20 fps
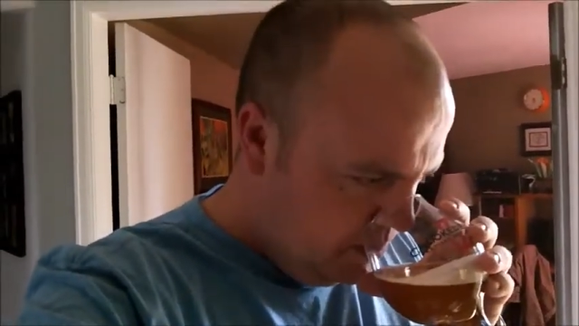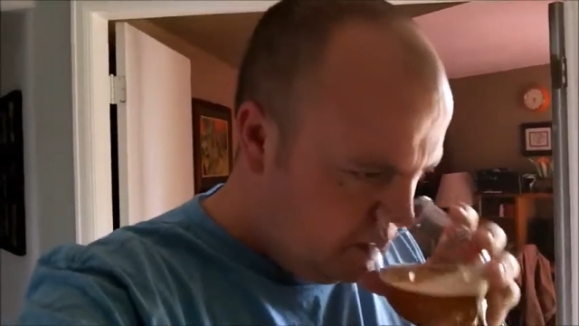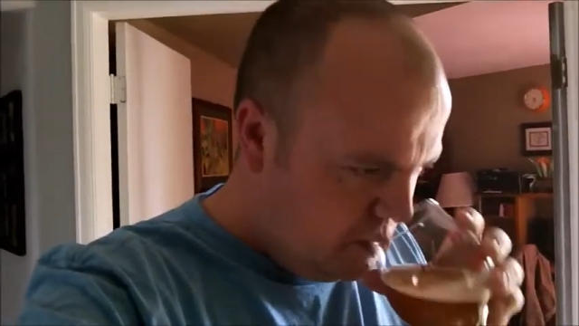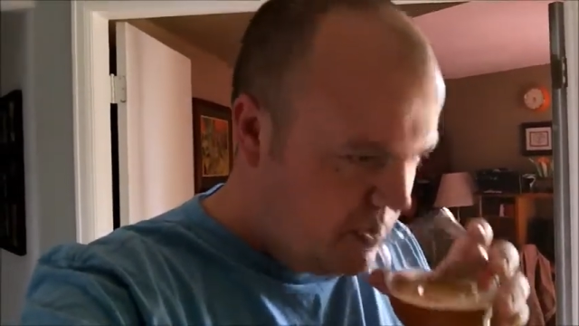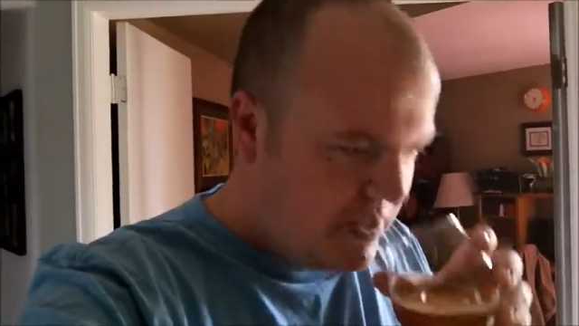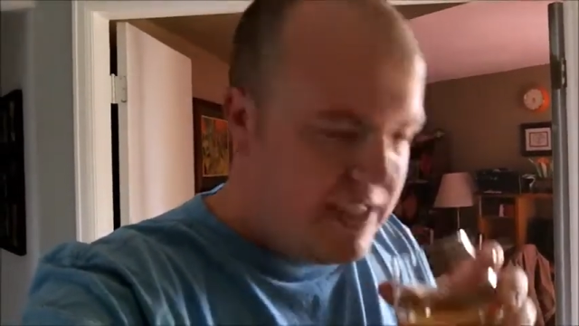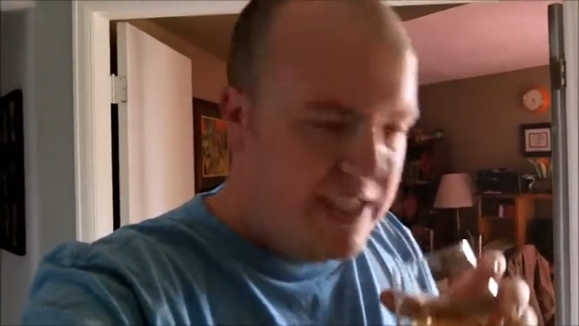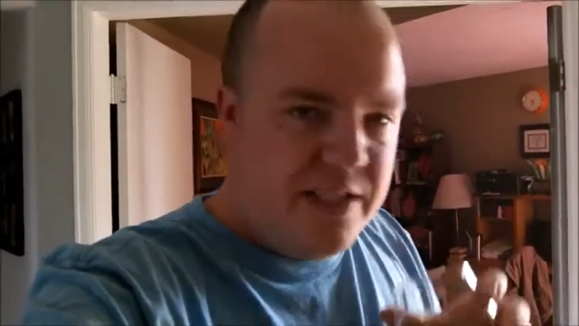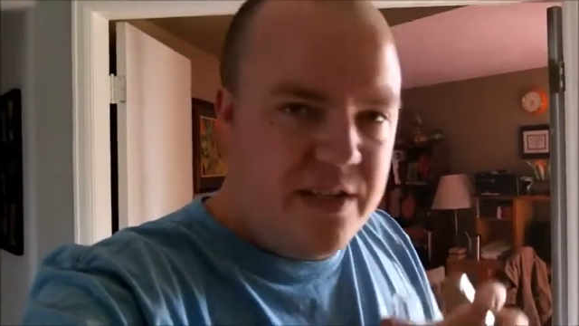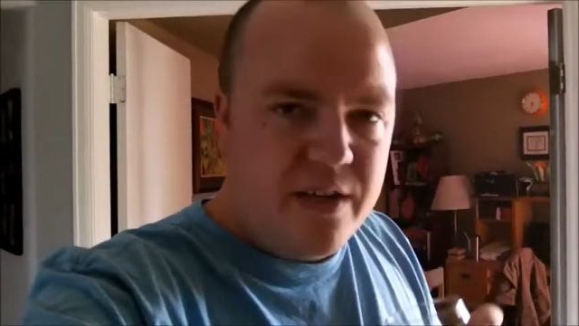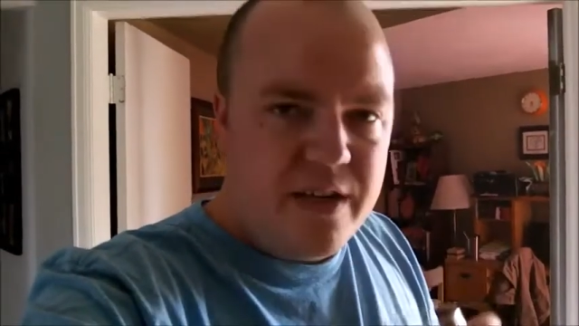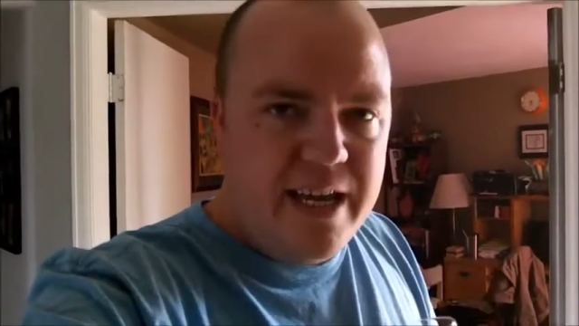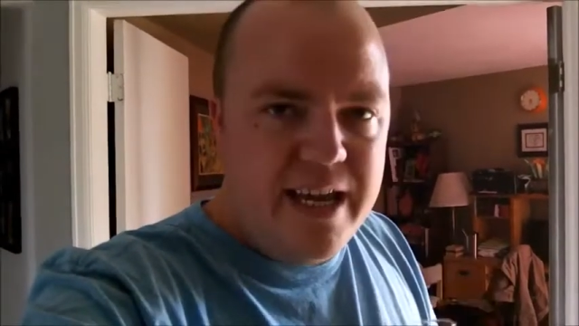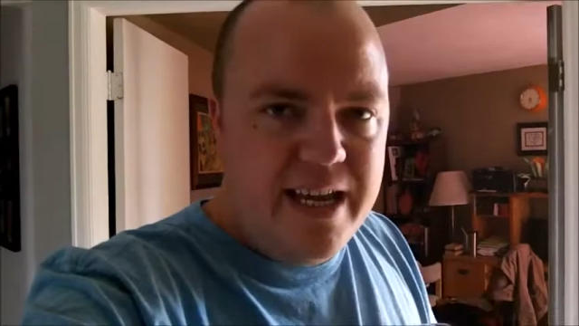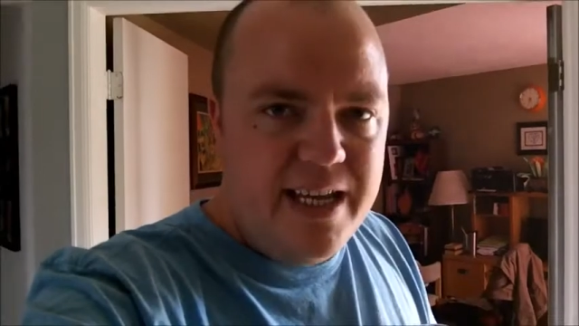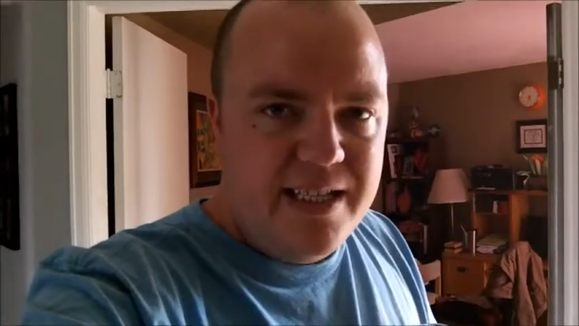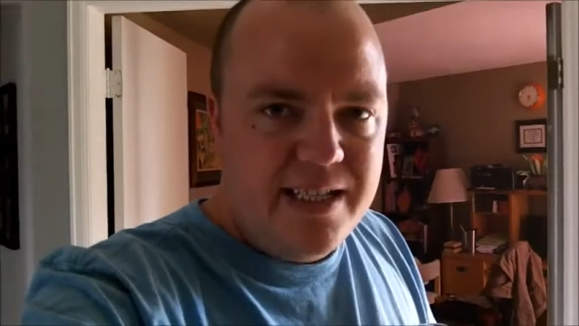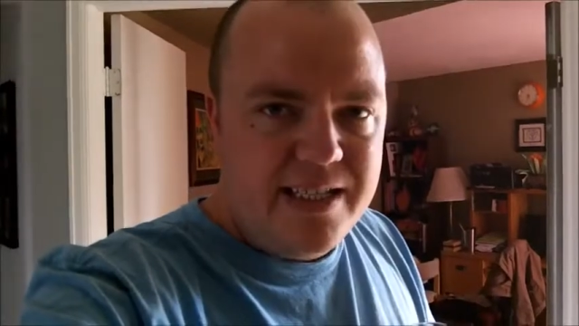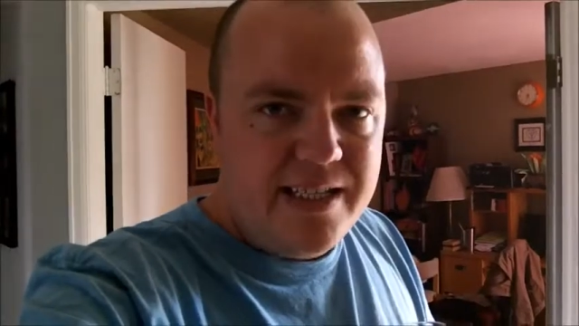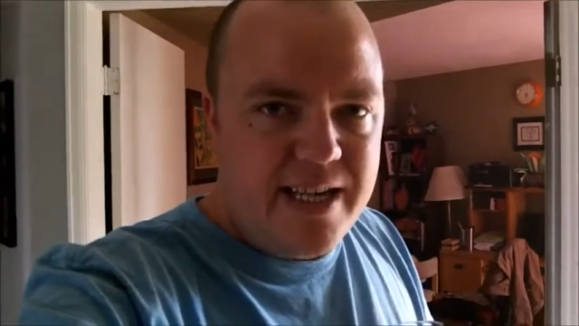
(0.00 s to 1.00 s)
Once I took it
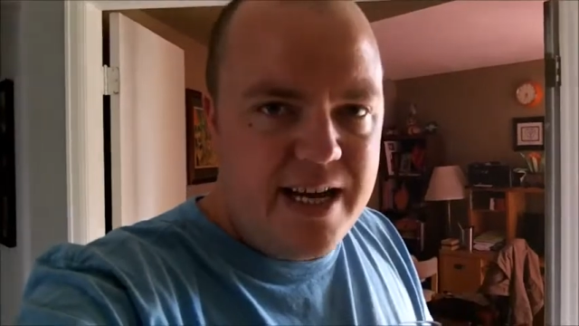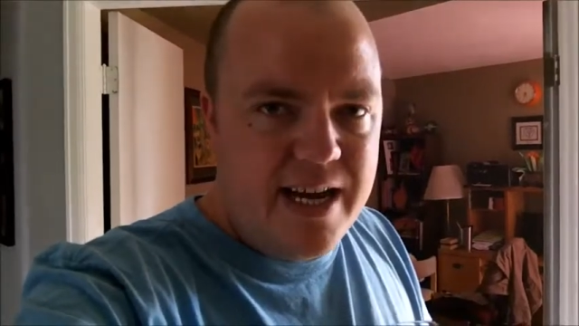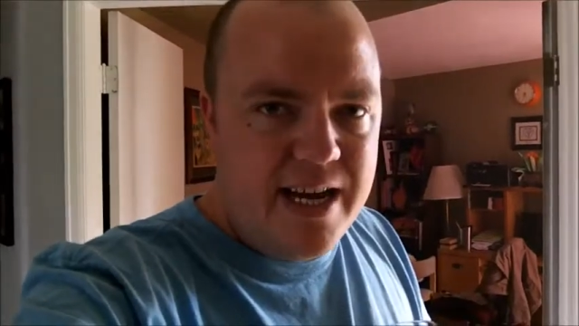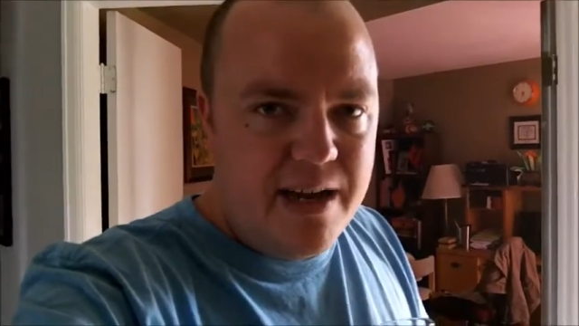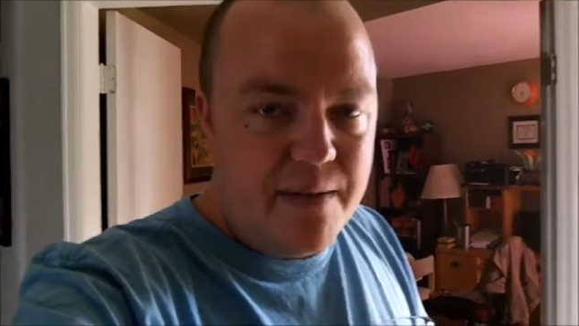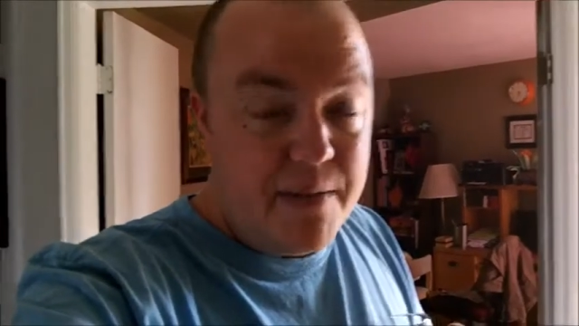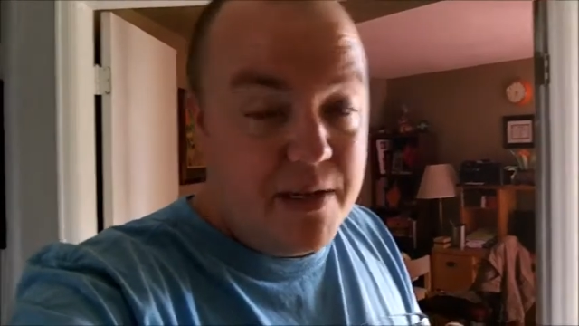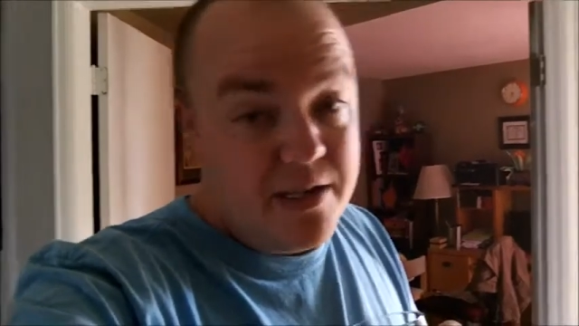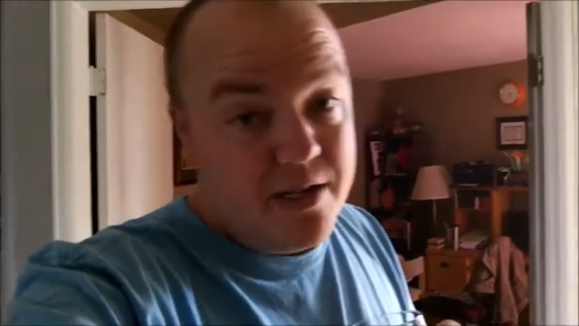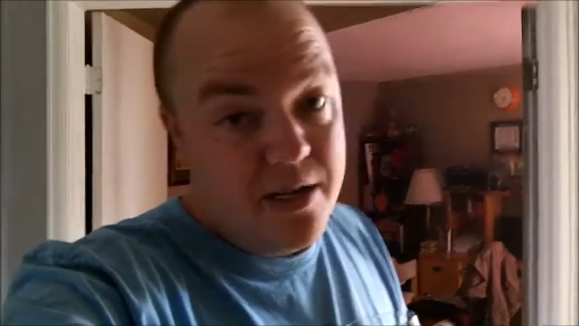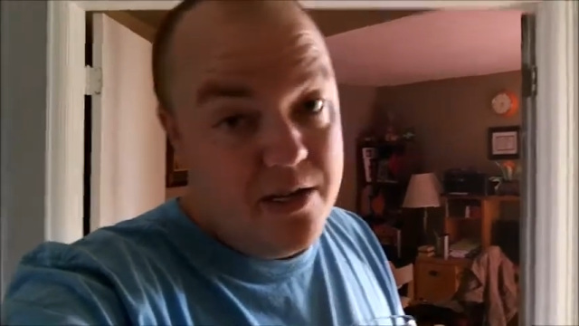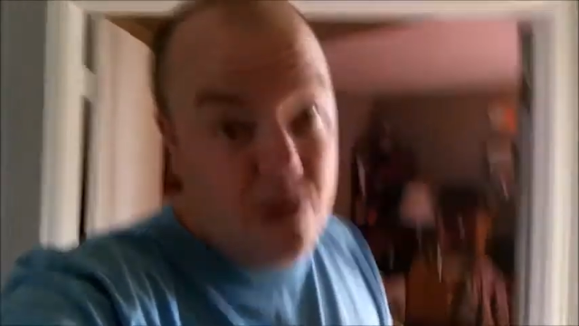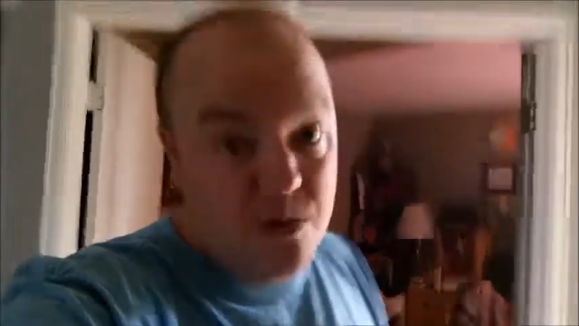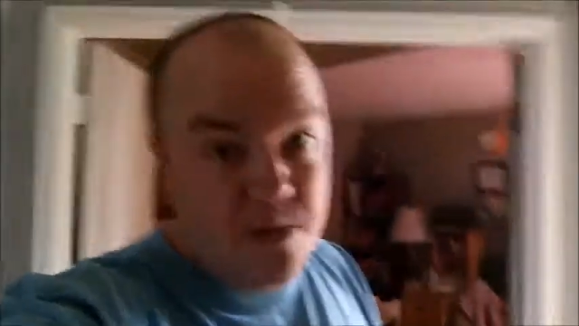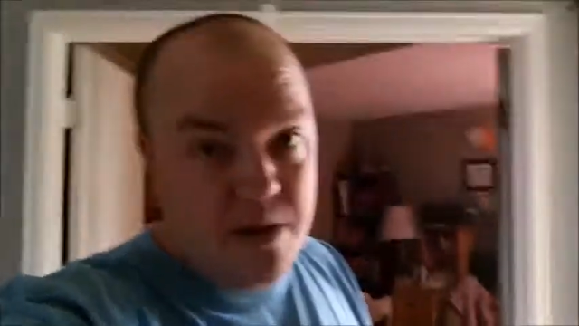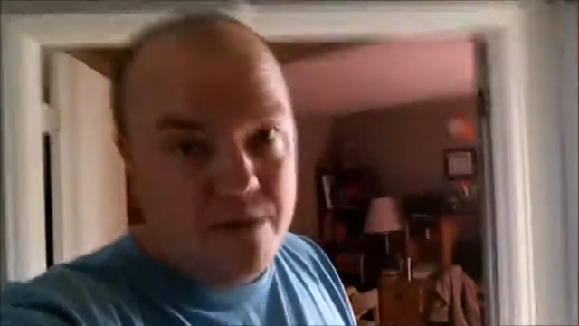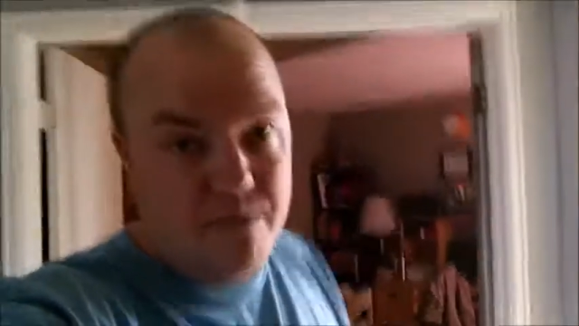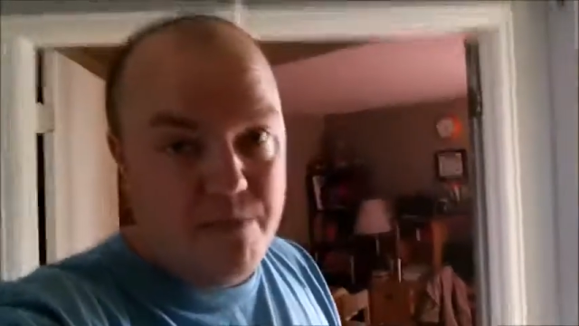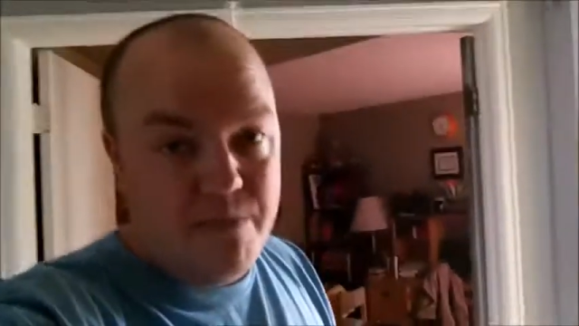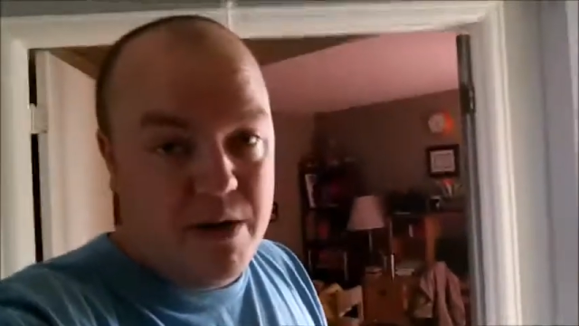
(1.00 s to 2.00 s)
inside, I'm gonna start doing my